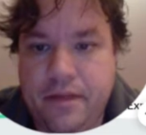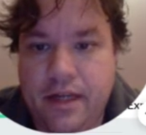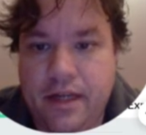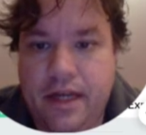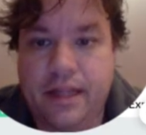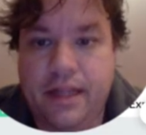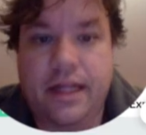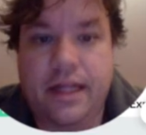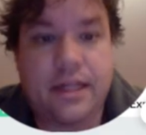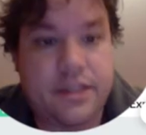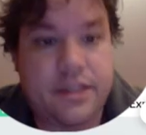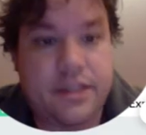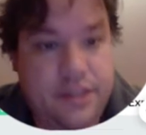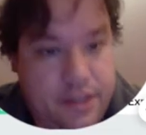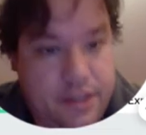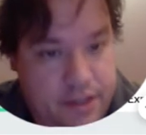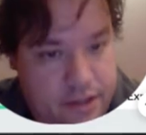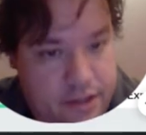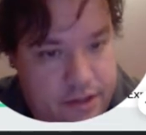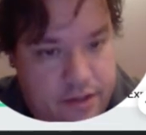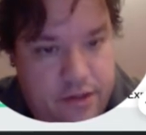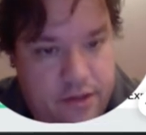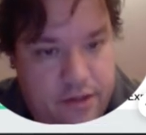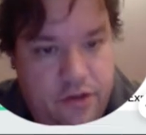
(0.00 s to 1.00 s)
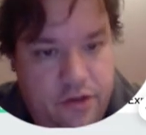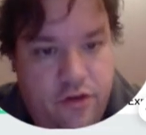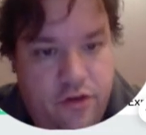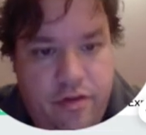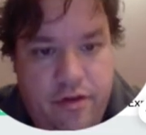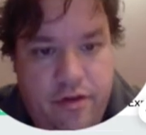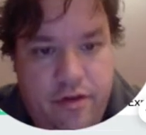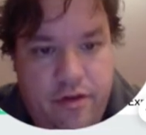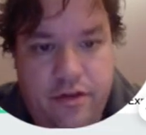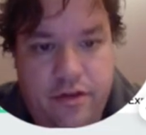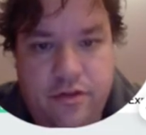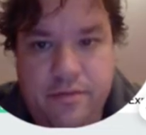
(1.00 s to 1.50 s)
and that's your
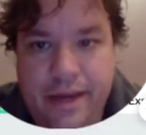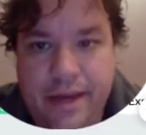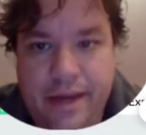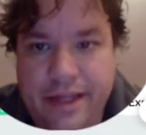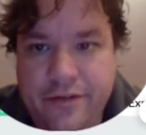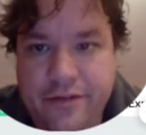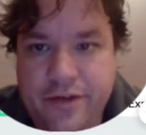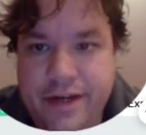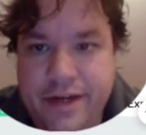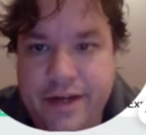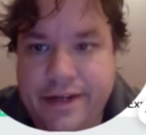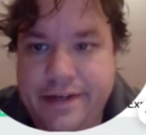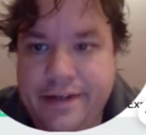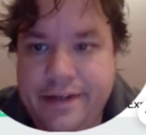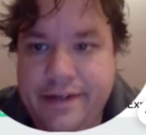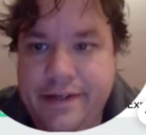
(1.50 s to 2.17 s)
third spade trick.